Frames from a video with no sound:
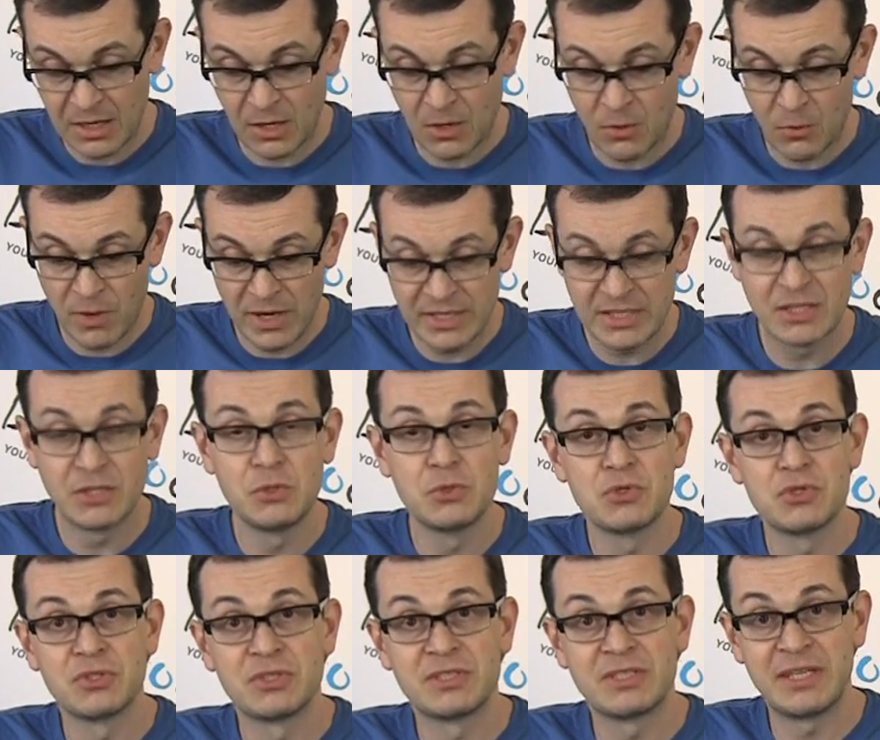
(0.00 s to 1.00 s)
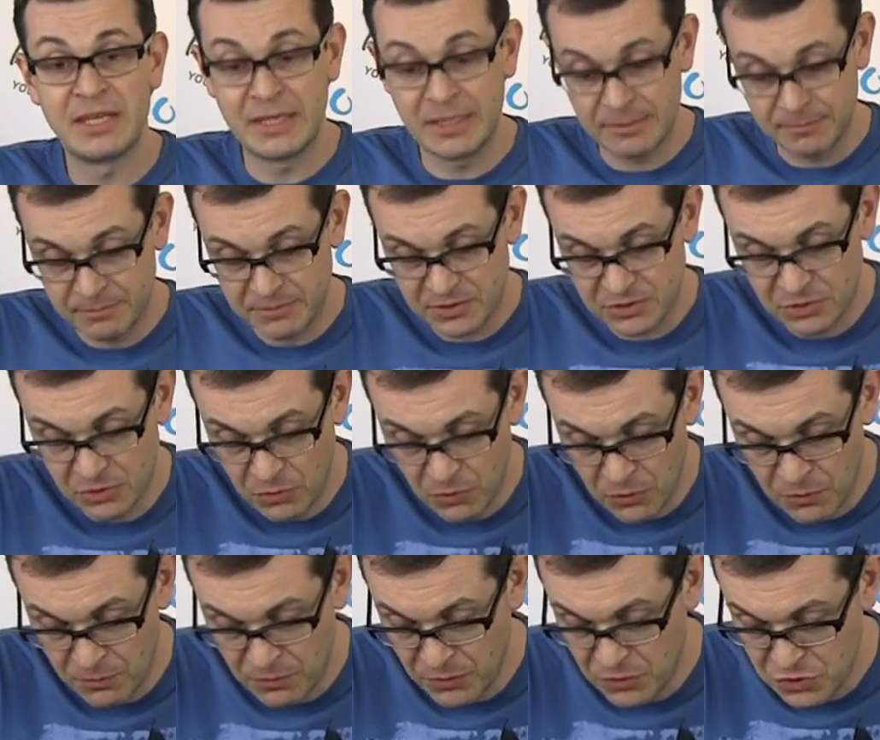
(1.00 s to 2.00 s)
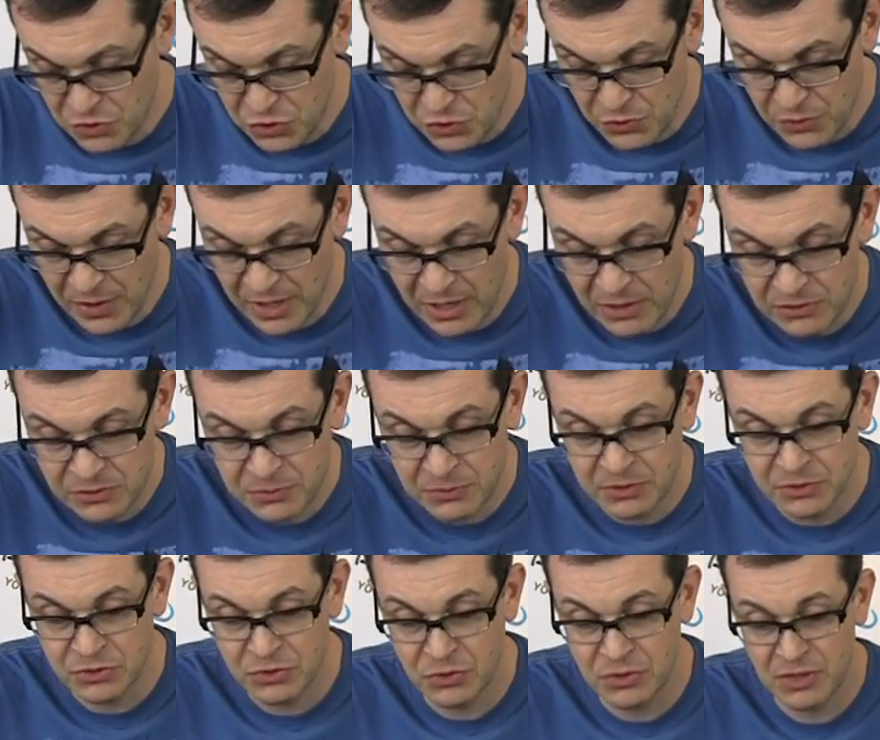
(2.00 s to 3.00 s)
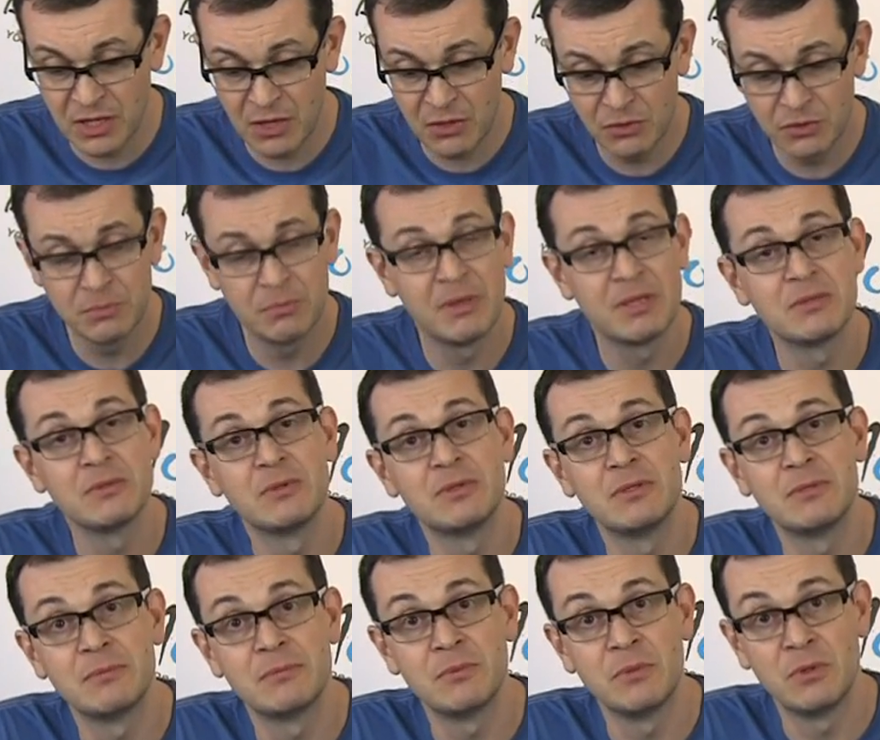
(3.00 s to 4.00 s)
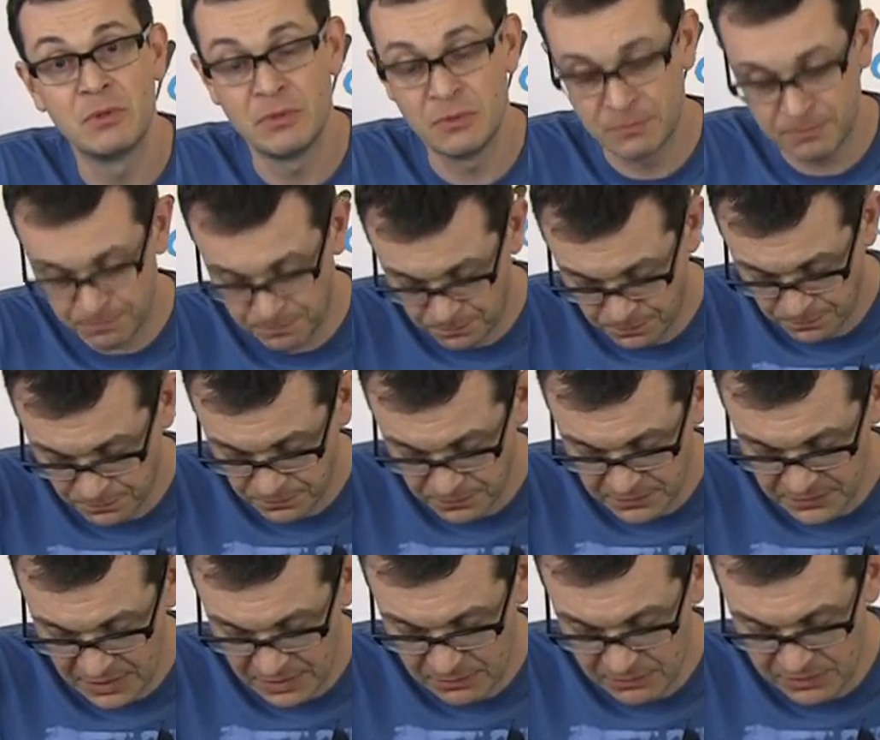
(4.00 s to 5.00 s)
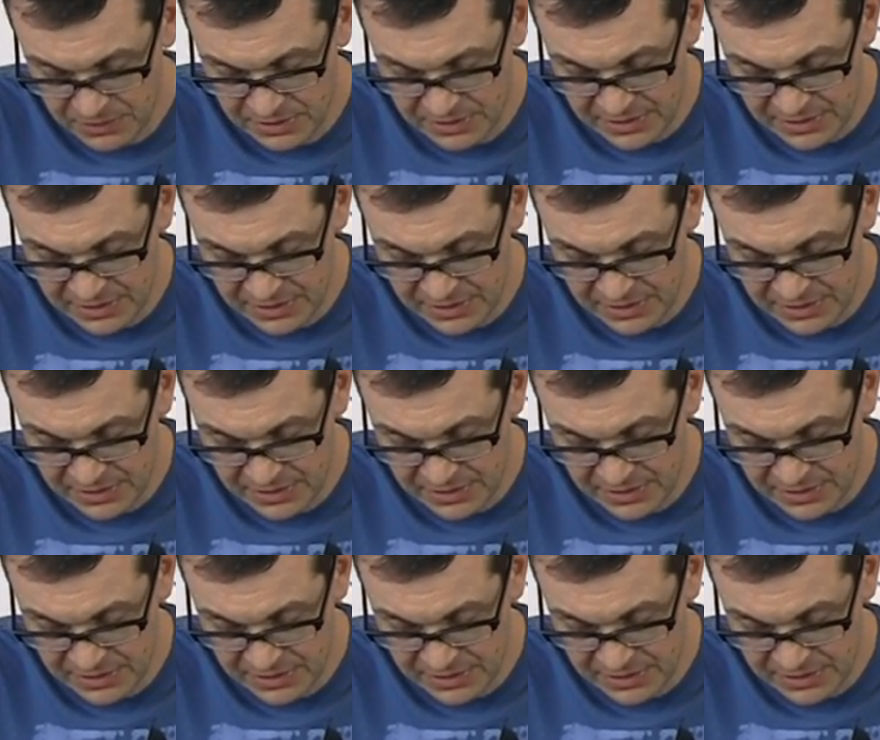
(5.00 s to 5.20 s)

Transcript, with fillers: Quite unusual thing, so I'm not sure how it will turn out, but we'll, we'll, we'll